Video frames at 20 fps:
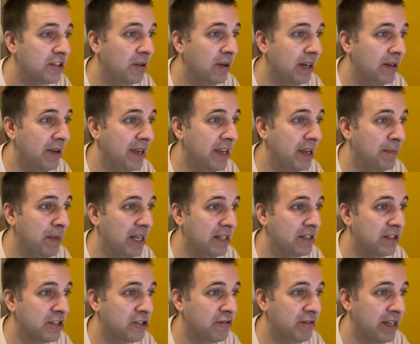anyway, get back
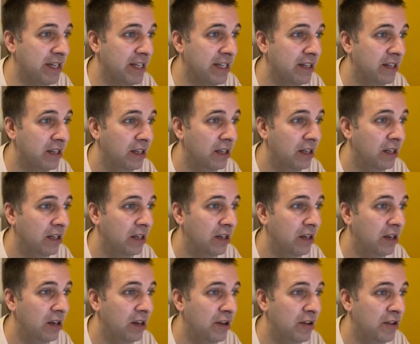to the screen.
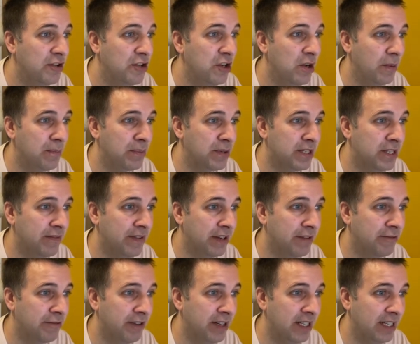Do you have specific
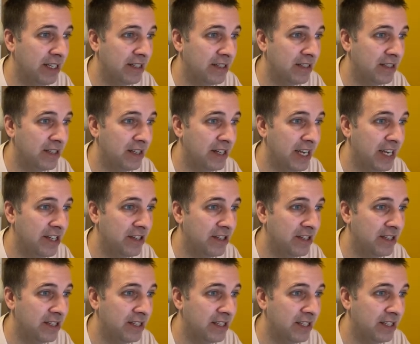freelancers and
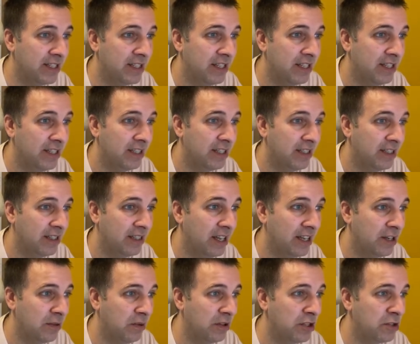agencies
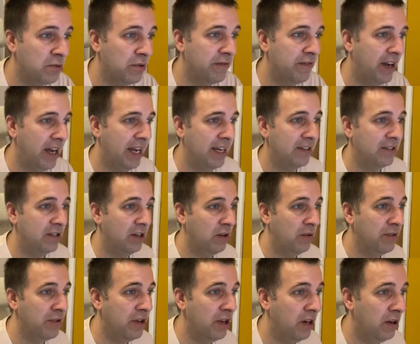that you want to invite?
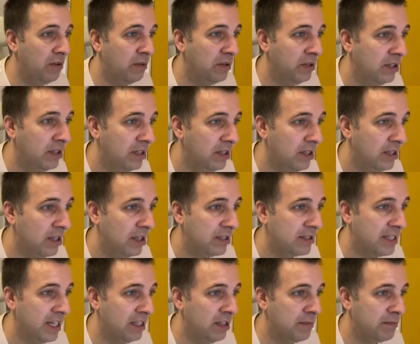So no.
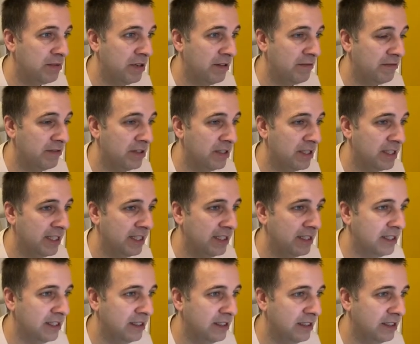Talent
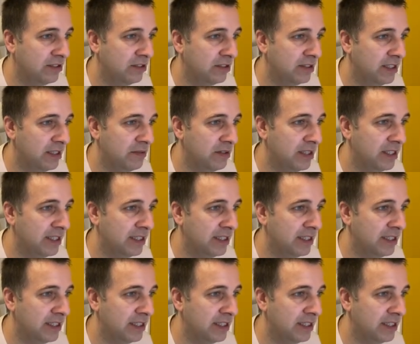preferences. Let's just see what this